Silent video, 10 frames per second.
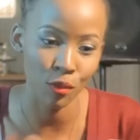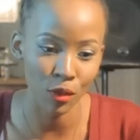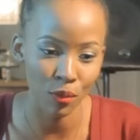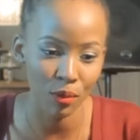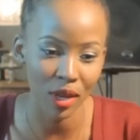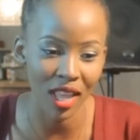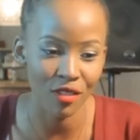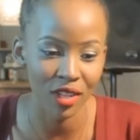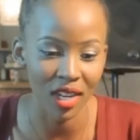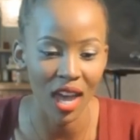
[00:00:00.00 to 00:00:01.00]
from the Big Brother
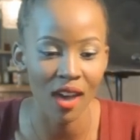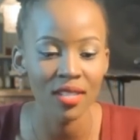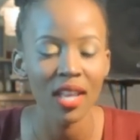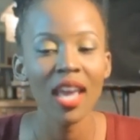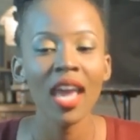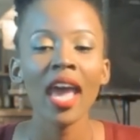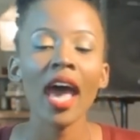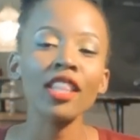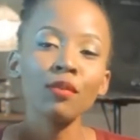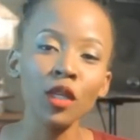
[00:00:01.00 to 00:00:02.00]
Africa house.
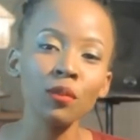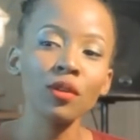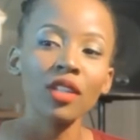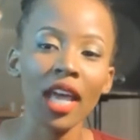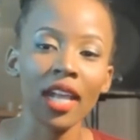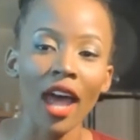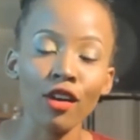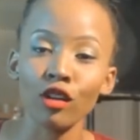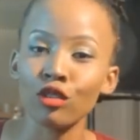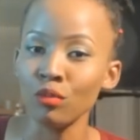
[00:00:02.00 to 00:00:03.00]
And the people that I
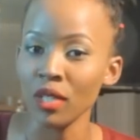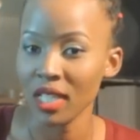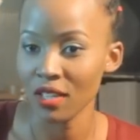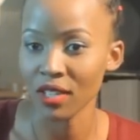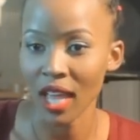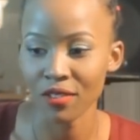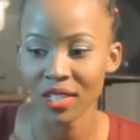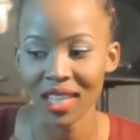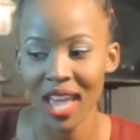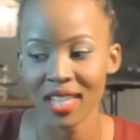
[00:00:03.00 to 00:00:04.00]
got to meet even
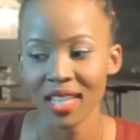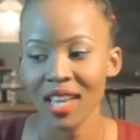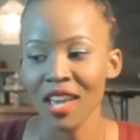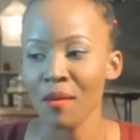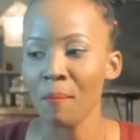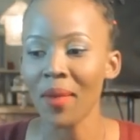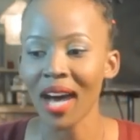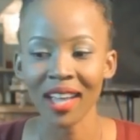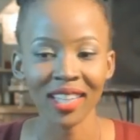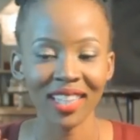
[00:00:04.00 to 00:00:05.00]
after that.
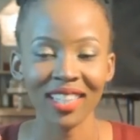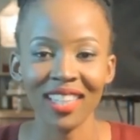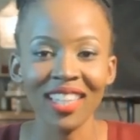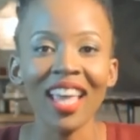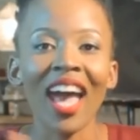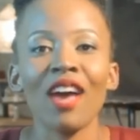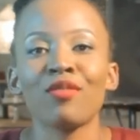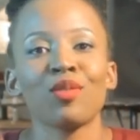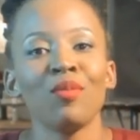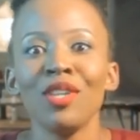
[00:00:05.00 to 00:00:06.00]
I
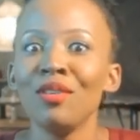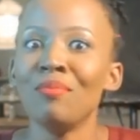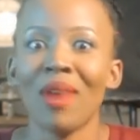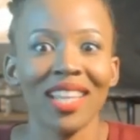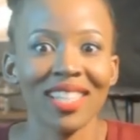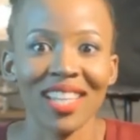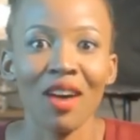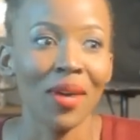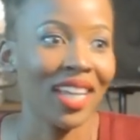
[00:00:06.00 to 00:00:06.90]
have so many mothers now.